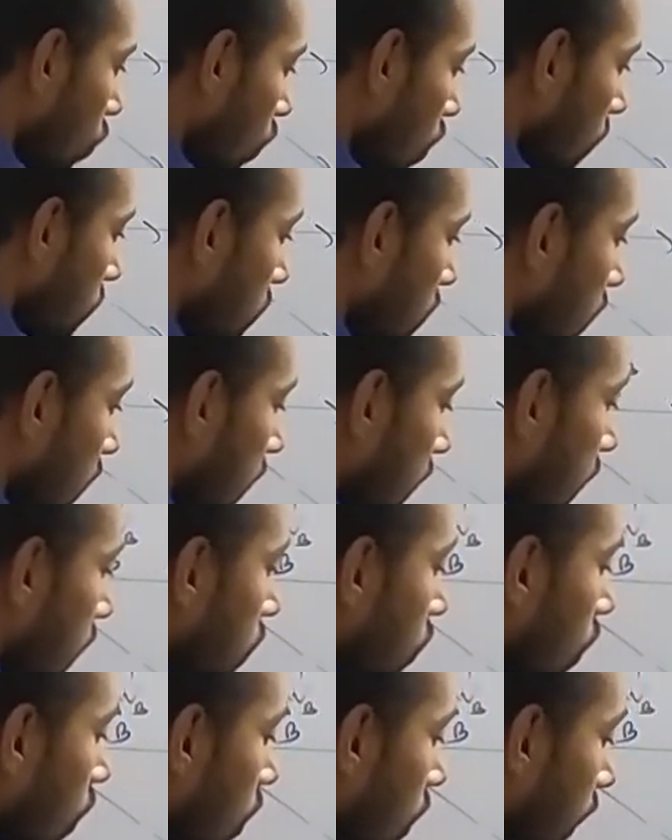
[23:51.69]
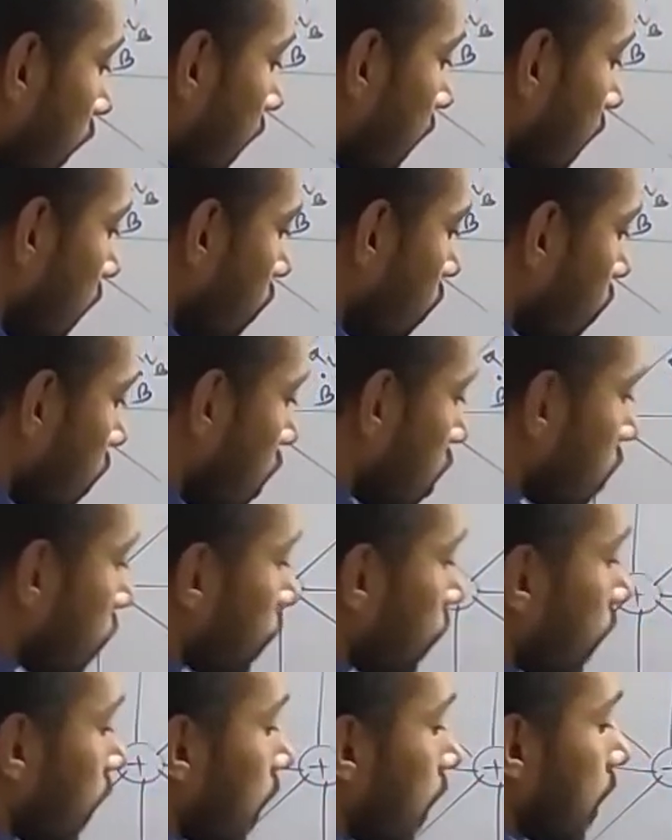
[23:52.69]
coulomb charge or energy
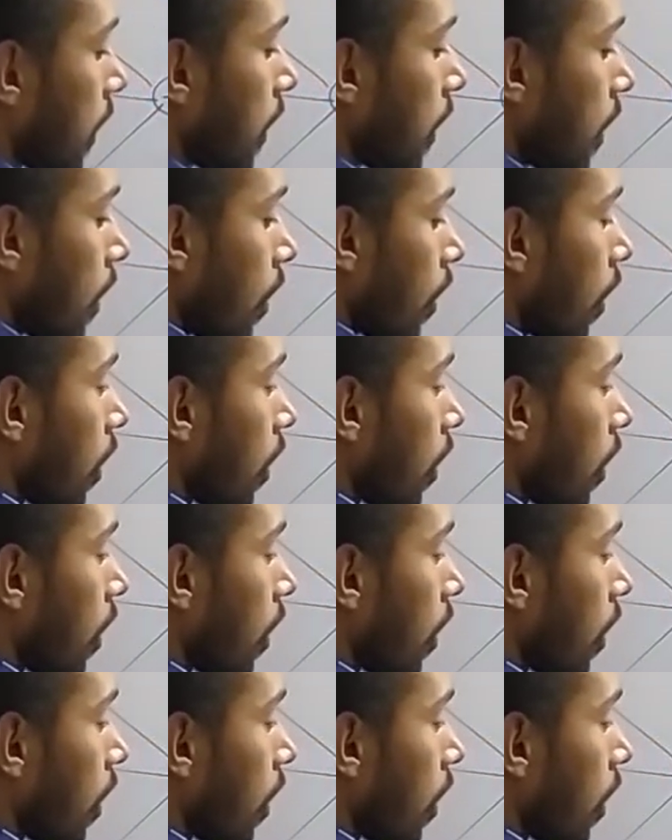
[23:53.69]
transferred